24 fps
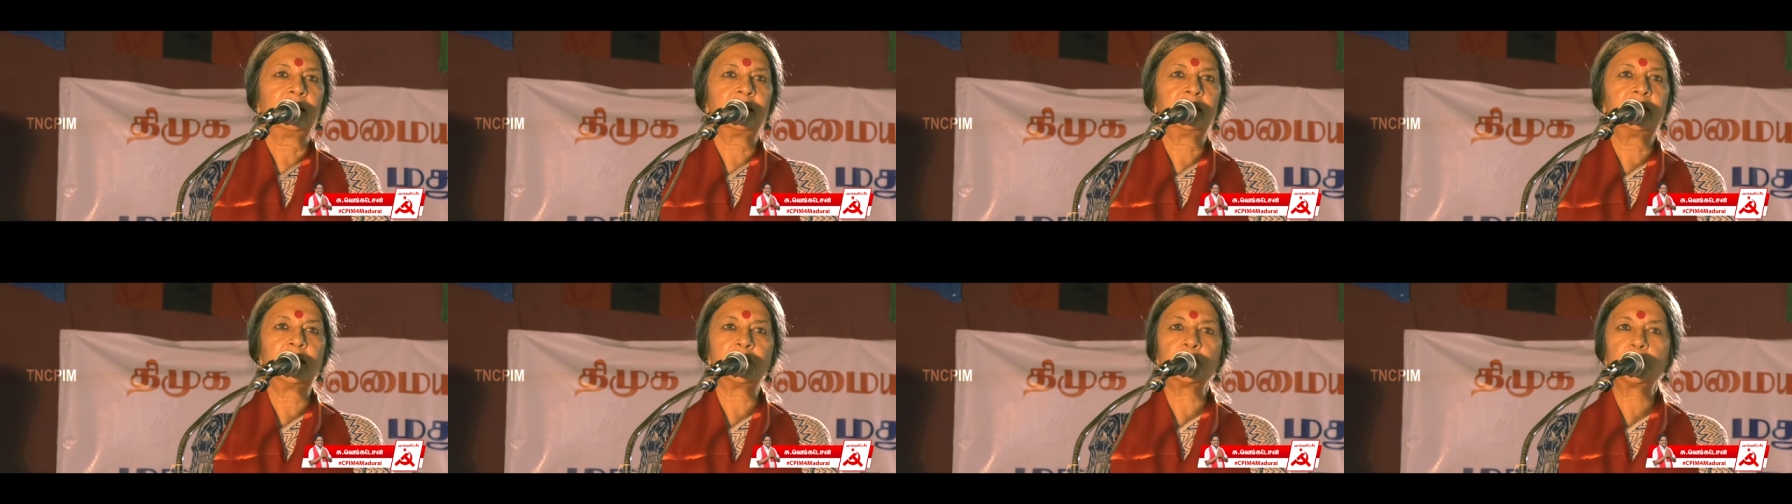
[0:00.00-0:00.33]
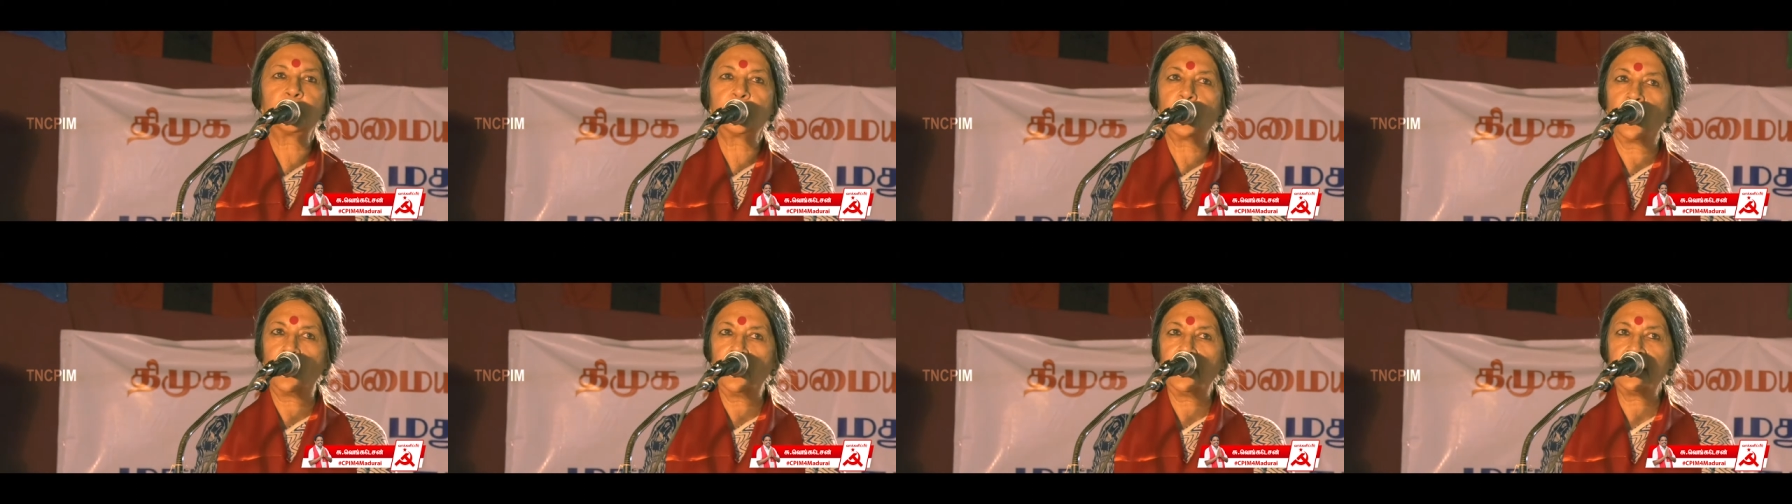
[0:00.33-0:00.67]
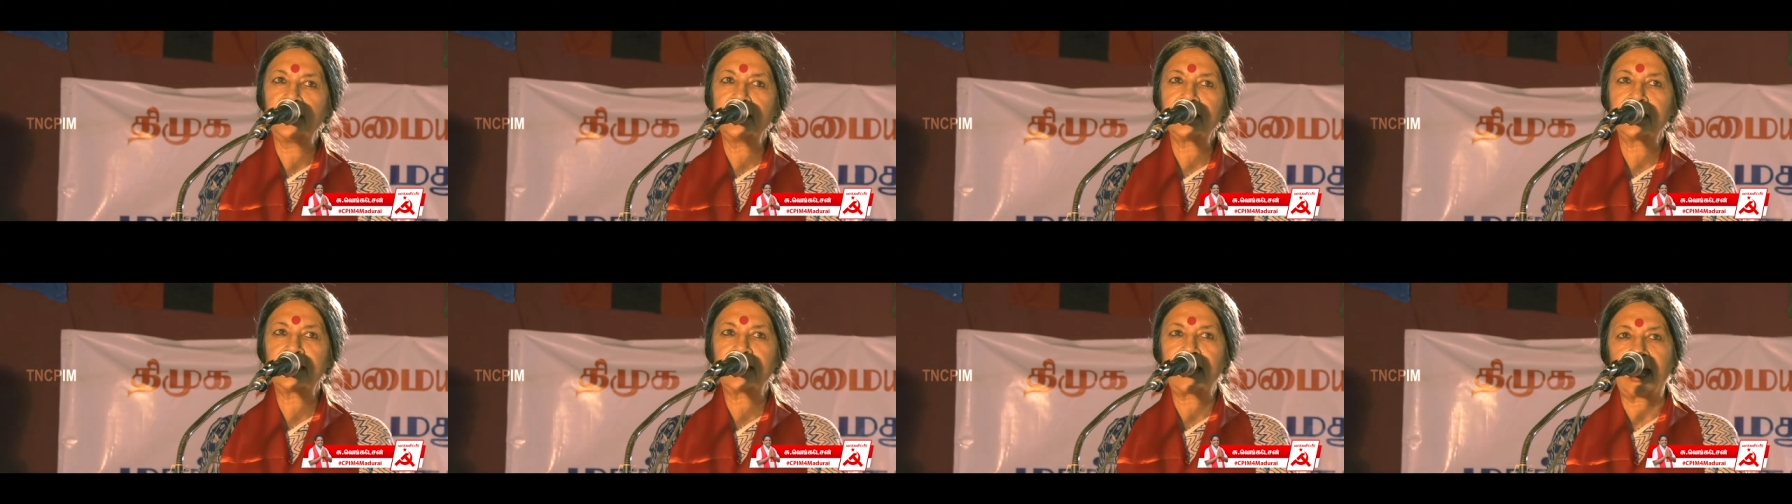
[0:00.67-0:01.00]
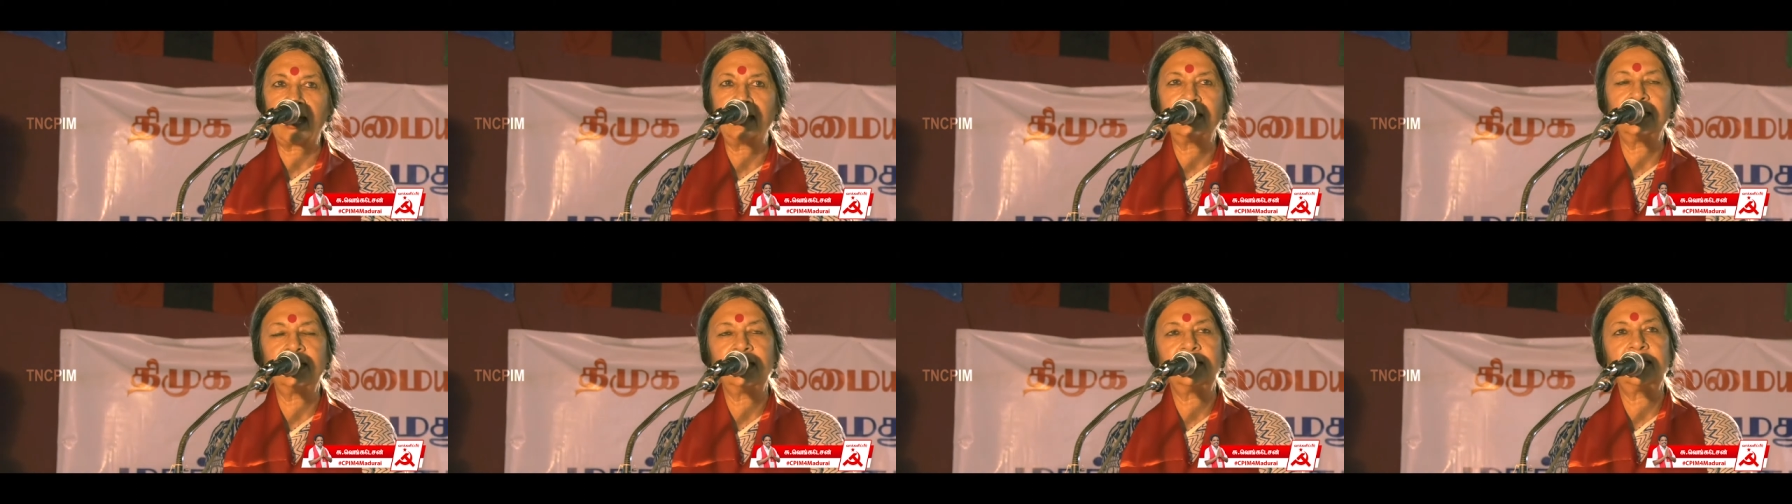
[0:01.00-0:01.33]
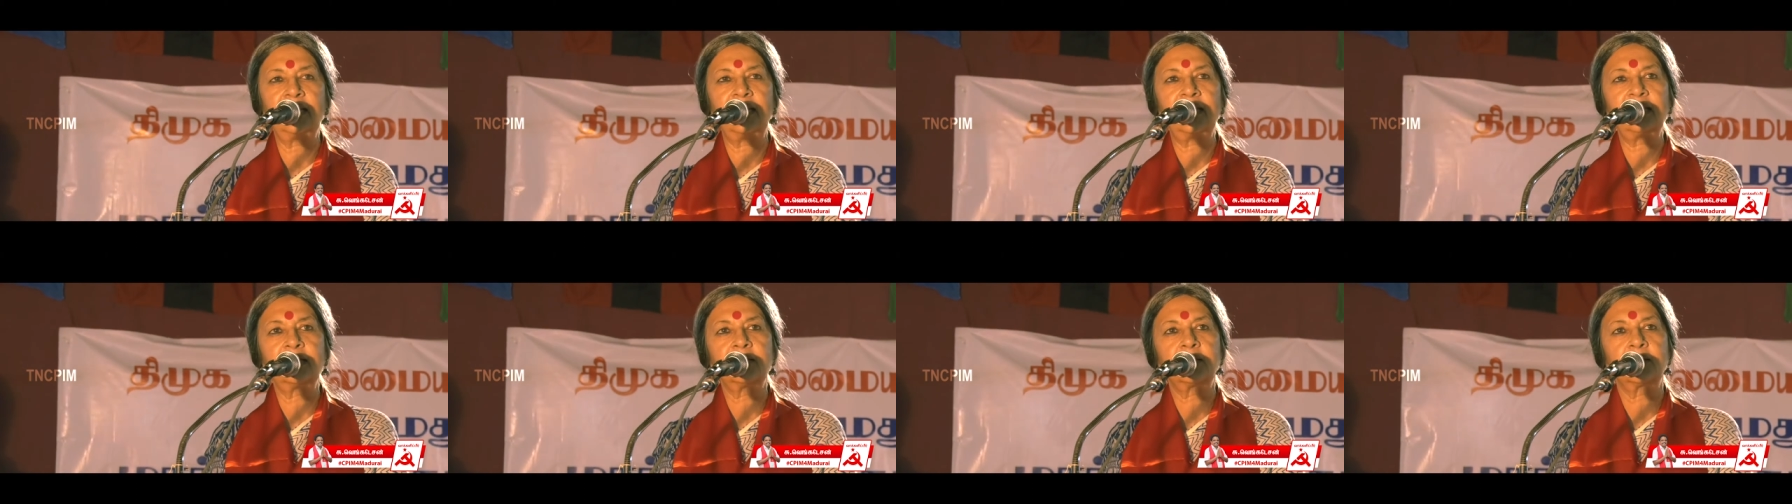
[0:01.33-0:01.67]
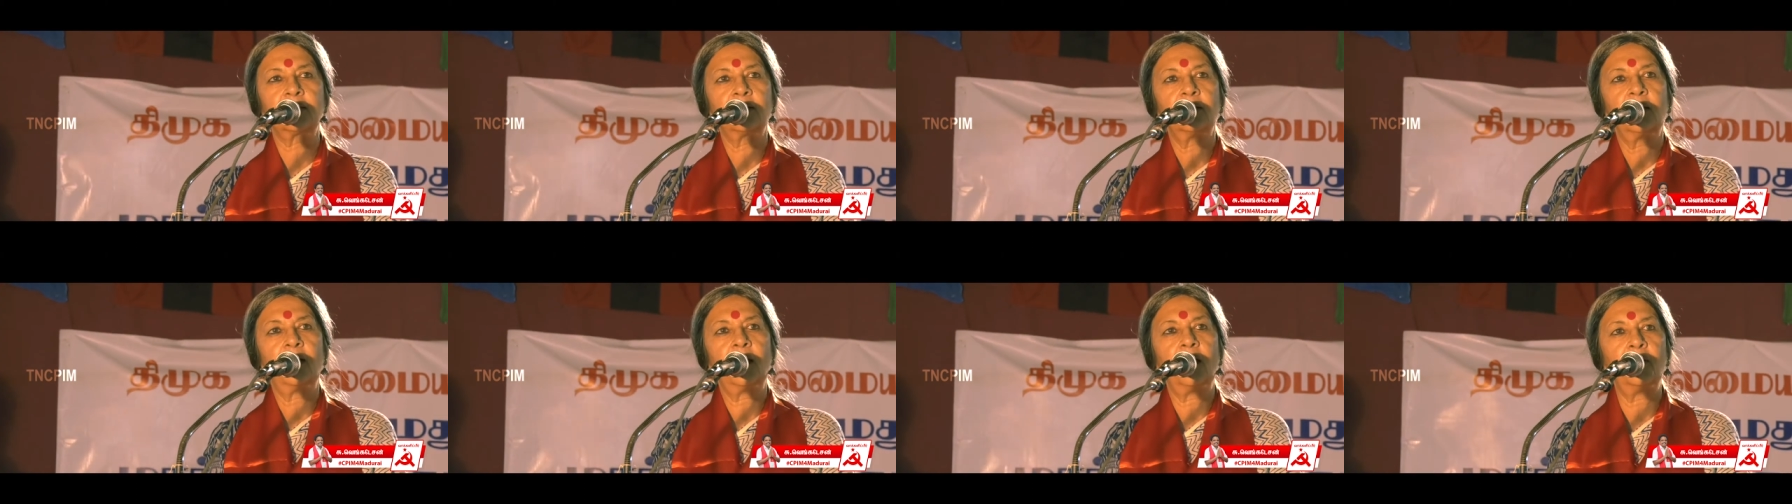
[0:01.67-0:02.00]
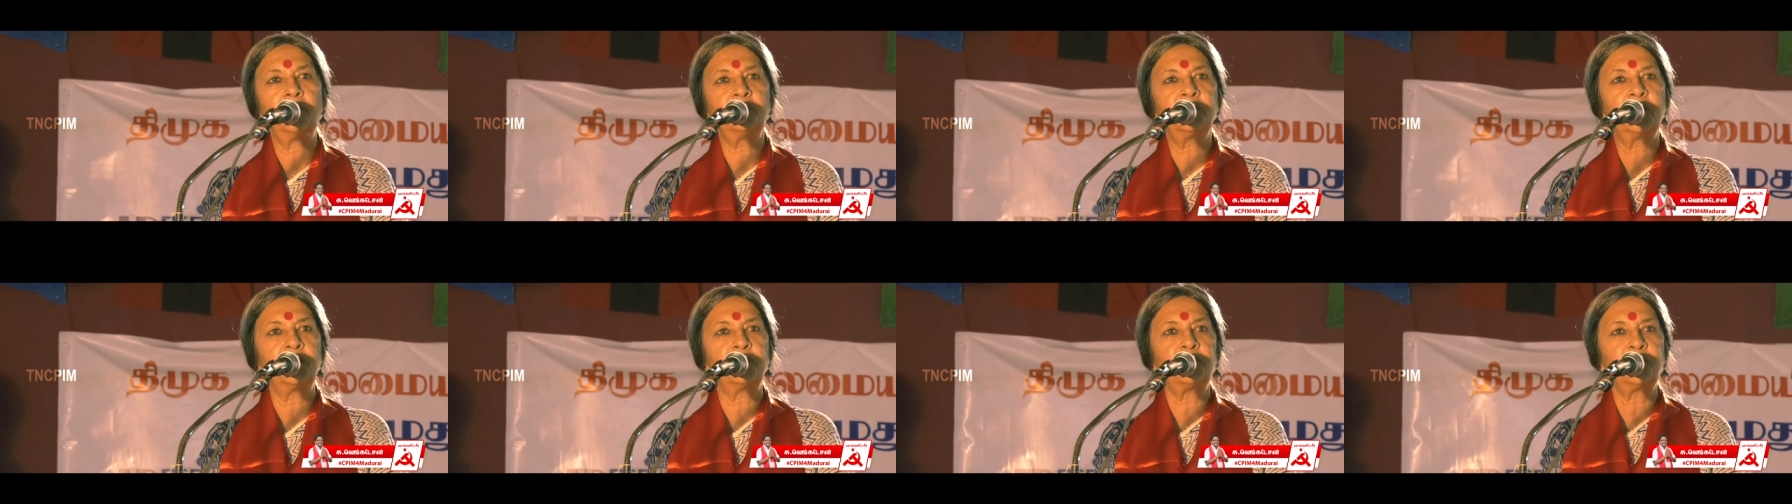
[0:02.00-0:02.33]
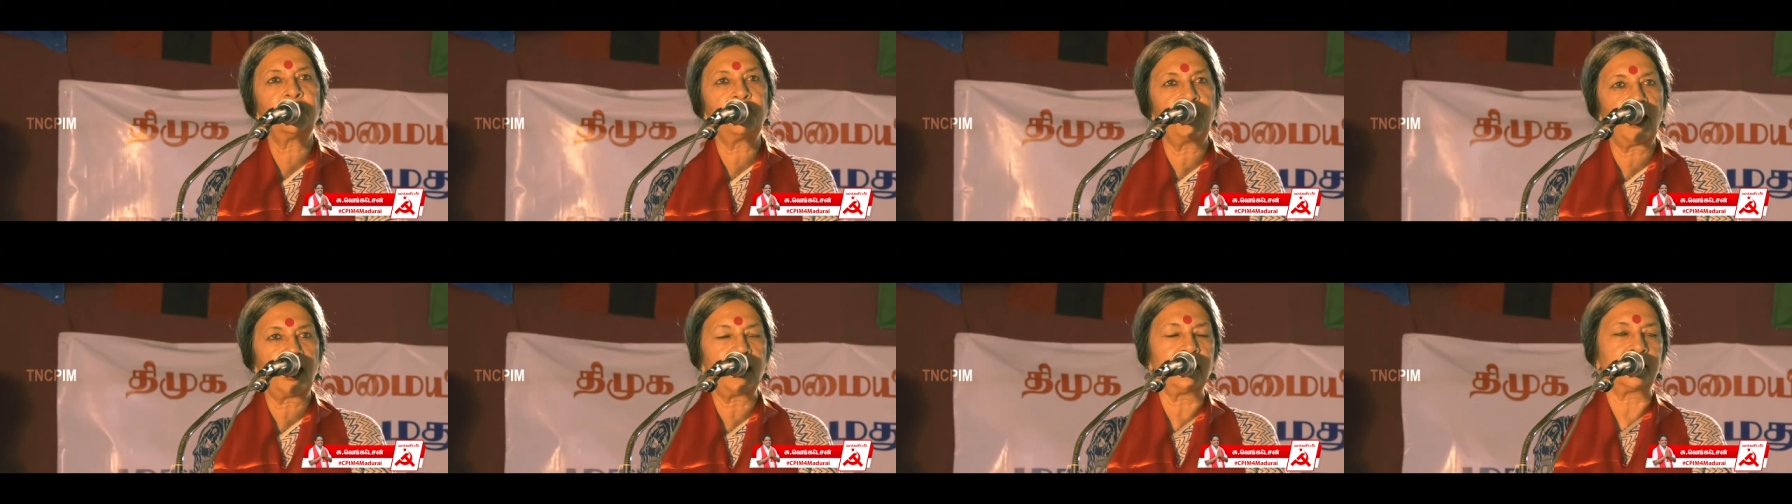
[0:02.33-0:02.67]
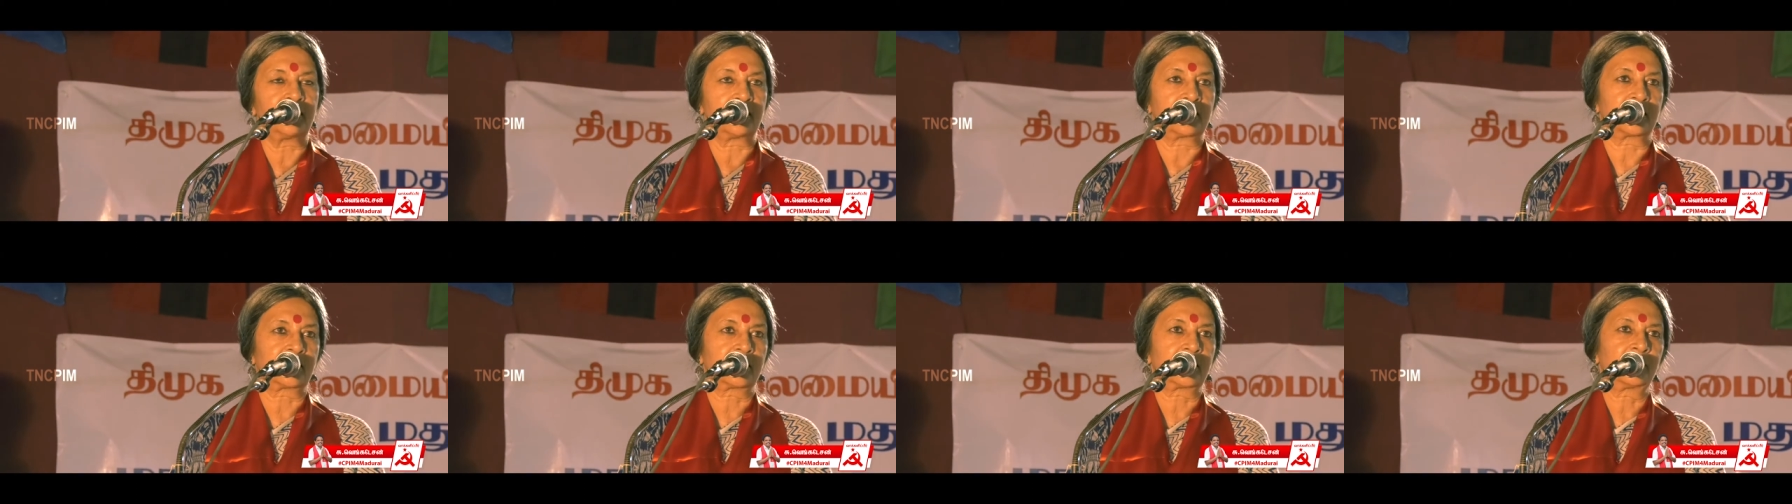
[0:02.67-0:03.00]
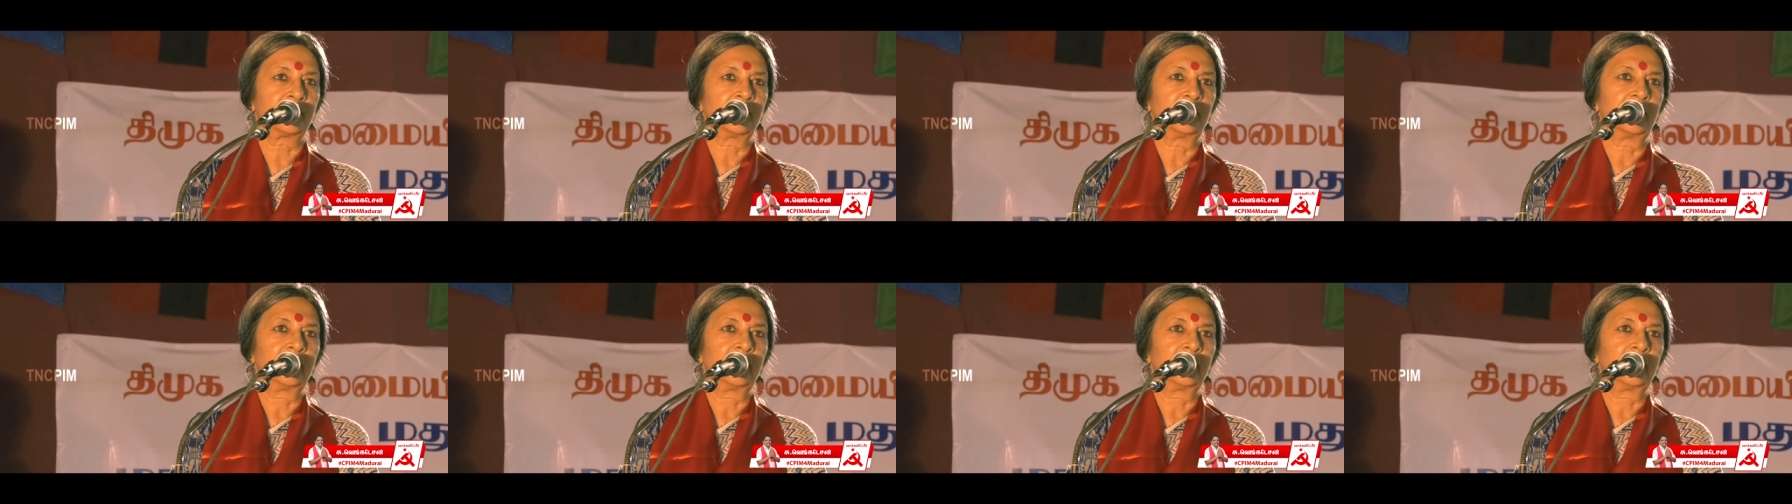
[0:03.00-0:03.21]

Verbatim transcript: the joint candidate of the front,